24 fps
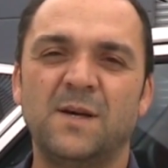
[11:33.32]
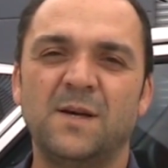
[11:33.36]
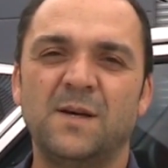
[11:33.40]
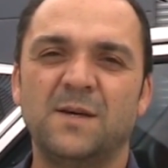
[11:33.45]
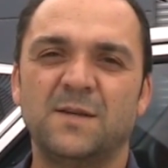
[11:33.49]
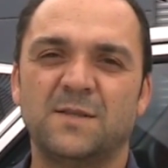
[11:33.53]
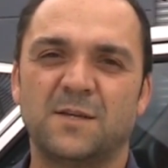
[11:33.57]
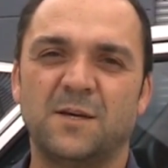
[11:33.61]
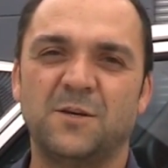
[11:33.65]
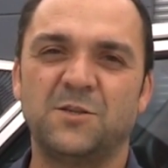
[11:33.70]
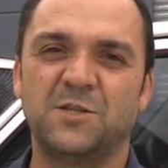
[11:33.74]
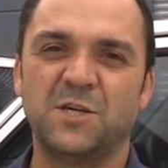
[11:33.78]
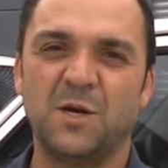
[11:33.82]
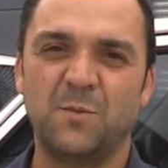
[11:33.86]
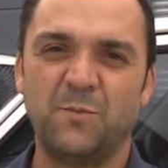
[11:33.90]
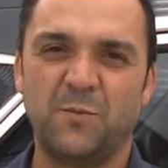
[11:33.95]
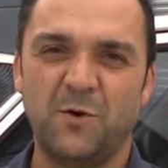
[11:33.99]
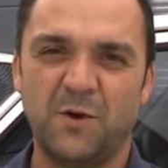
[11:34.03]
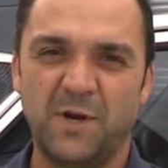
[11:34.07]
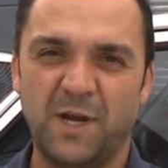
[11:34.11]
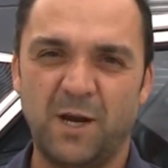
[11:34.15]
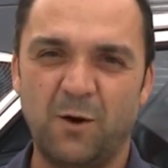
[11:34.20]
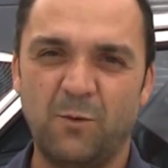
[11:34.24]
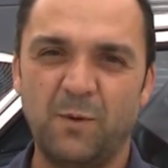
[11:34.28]
So jump
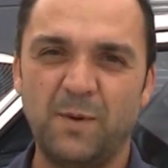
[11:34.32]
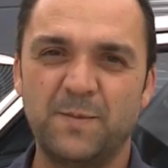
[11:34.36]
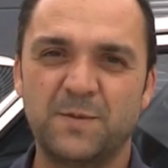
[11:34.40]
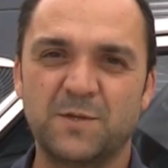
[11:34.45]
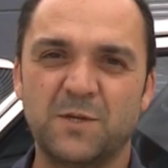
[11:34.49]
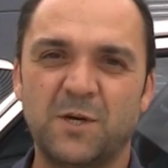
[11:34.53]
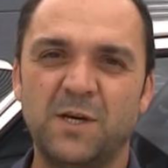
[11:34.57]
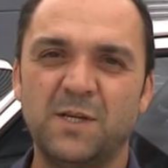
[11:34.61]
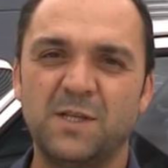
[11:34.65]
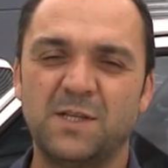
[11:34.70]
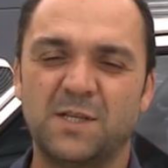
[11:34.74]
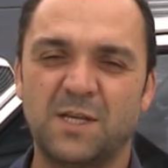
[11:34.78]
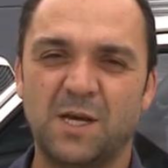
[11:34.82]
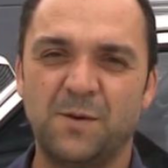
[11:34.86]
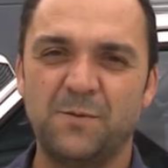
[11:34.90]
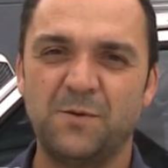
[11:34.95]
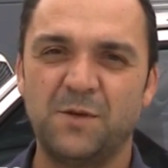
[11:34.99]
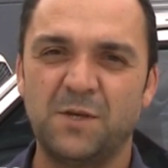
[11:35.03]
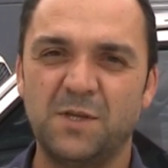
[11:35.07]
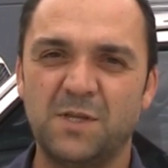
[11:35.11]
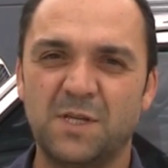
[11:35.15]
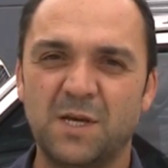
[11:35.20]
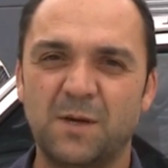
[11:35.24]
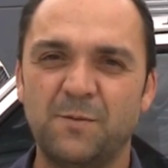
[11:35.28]
on our website
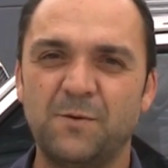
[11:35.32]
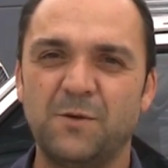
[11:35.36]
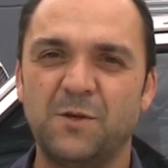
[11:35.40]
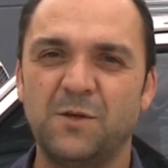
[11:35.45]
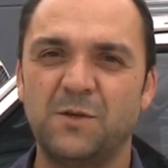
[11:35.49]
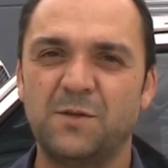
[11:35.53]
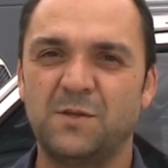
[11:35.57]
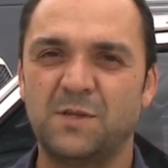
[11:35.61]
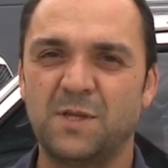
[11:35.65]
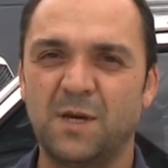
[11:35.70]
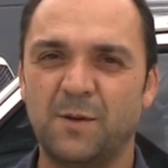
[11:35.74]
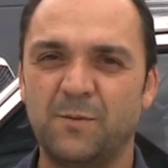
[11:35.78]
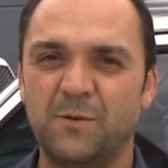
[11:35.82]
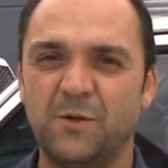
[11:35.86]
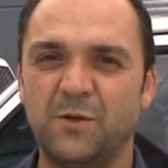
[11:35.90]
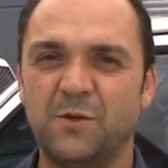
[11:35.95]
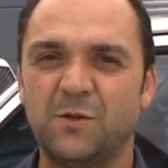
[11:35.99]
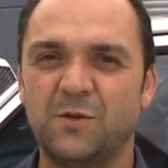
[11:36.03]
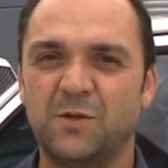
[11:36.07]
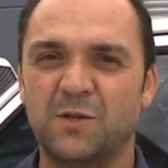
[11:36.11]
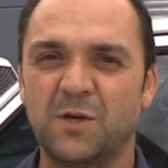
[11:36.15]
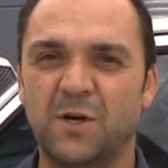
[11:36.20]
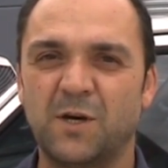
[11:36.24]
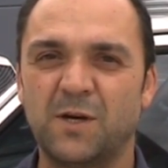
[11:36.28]

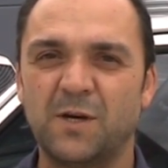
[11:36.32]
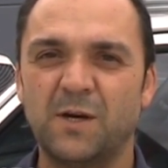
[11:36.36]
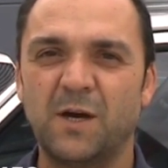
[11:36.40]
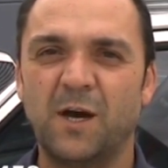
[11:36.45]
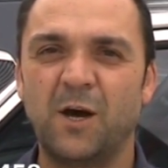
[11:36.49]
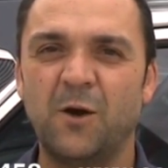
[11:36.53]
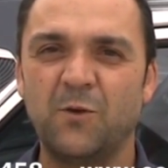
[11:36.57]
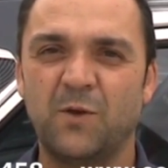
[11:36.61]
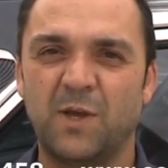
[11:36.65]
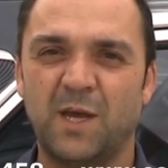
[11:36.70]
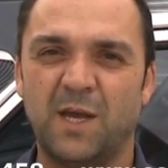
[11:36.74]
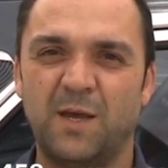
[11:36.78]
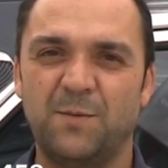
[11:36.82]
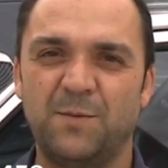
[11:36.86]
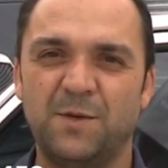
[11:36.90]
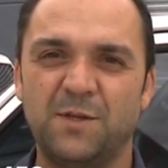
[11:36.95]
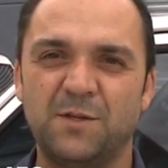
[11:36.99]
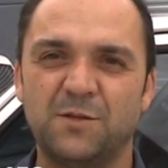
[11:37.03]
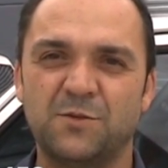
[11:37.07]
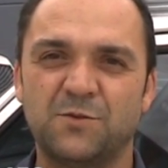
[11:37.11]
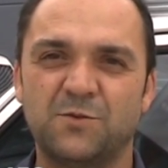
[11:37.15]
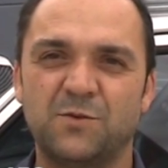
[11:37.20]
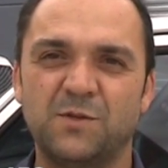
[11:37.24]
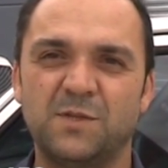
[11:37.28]

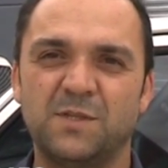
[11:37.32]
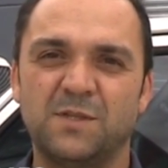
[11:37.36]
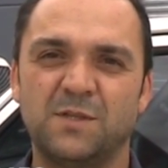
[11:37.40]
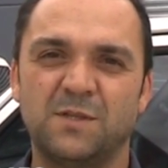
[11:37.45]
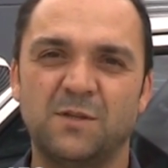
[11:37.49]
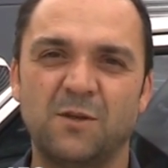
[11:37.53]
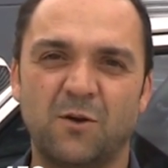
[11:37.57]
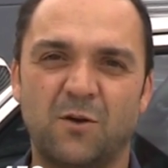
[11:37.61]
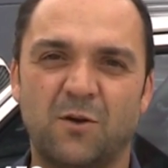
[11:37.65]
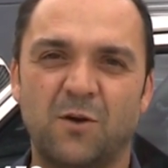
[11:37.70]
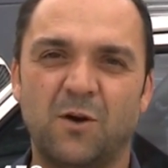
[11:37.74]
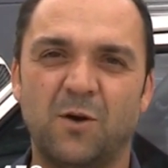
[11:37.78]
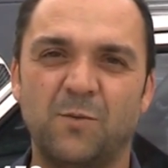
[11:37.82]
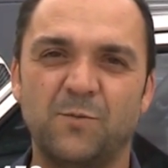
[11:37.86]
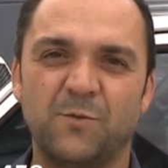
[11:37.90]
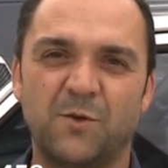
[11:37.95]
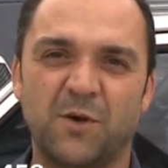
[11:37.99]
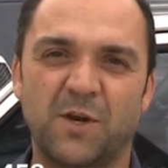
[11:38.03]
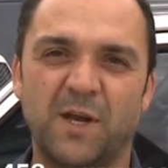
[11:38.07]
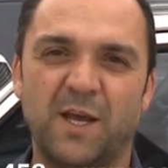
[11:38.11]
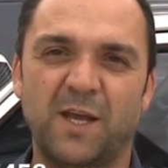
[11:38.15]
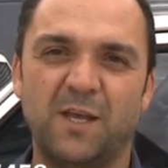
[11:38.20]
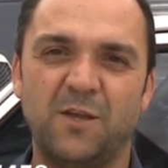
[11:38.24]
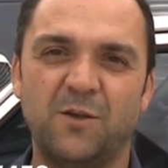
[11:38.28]

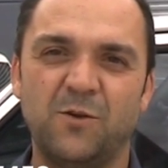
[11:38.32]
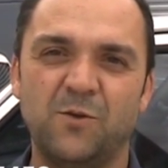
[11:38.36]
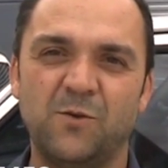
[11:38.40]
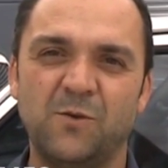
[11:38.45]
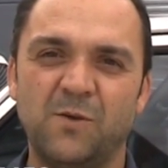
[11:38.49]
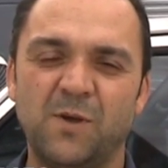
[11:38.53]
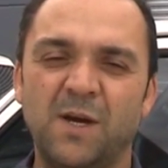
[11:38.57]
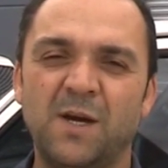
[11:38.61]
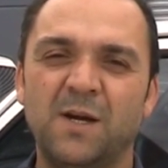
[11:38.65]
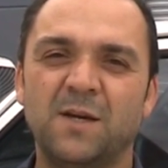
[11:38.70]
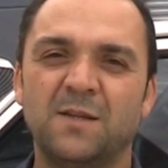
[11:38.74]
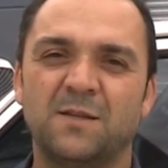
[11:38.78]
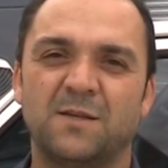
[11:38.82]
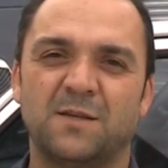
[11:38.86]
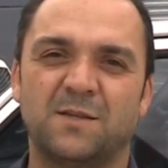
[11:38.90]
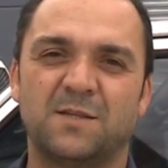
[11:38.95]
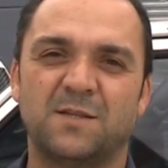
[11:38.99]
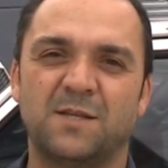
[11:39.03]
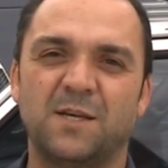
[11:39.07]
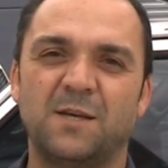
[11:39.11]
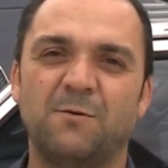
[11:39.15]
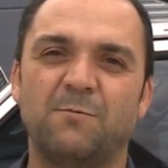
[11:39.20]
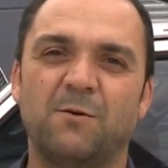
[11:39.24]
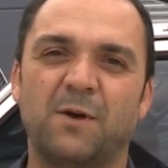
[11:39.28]
www.ocamindustries.com.au to
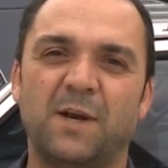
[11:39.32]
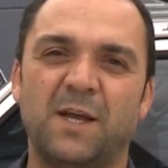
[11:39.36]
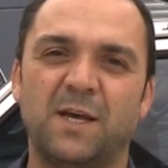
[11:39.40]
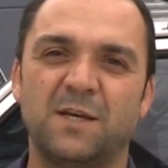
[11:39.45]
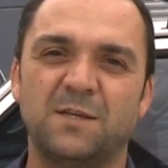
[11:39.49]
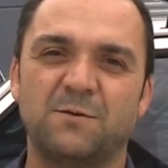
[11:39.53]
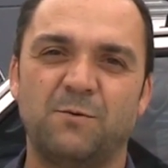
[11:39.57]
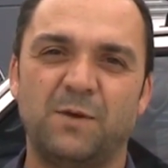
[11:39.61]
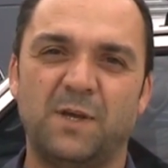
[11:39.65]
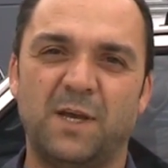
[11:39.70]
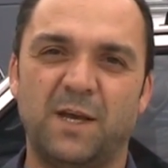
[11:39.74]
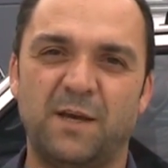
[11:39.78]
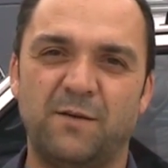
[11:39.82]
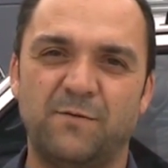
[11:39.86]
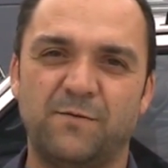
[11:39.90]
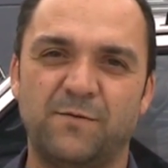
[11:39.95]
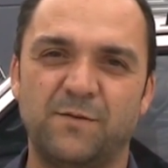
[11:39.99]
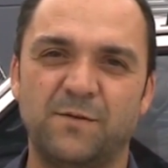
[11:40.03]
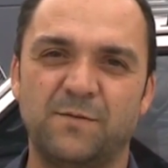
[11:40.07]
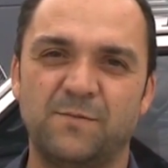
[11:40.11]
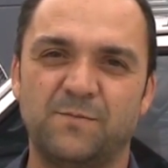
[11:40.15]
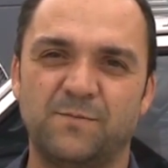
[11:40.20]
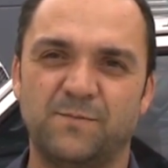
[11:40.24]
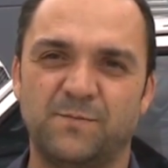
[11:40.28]
see what else we have.
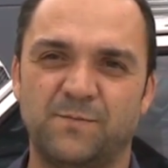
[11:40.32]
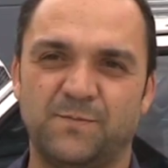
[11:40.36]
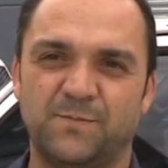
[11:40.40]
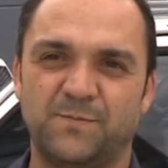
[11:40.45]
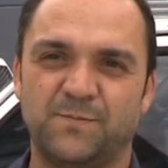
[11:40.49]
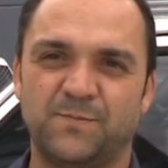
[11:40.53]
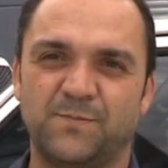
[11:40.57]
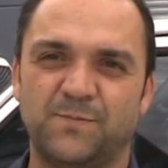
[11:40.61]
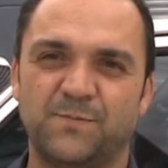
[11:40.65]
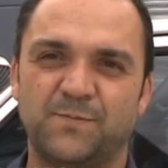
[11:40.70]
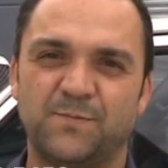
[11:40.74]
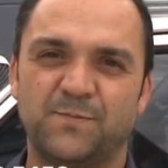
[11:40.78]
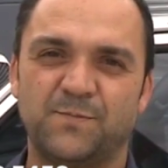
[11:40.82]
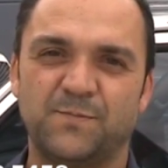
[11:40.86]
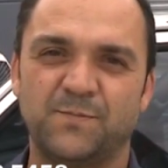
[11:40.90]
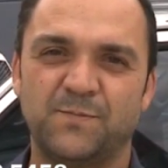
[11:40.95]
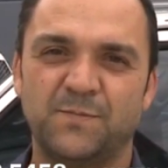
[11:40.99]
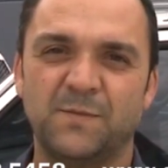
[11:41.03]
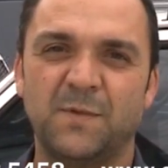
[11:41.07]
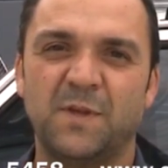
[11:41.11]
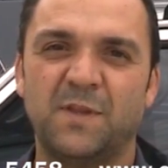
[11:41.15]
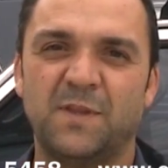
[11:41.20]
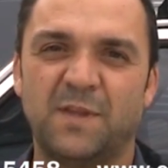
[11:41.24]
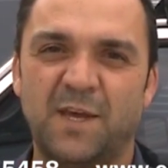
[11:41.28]

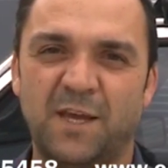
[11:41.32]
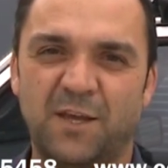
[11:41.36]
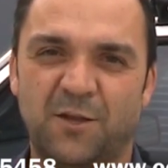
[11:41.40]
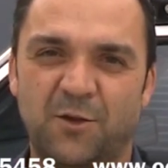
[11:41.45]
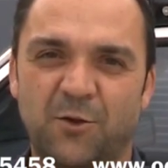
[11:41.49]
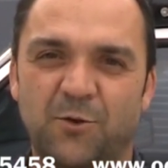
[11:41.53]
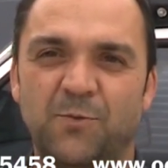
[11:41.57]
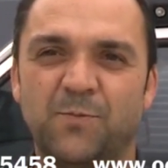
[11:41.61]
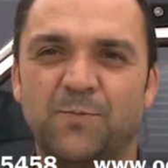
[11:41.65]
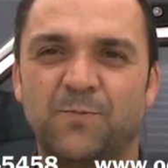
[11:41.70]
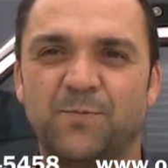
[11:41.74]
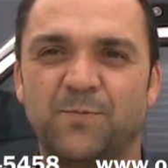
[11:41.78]
Thank you.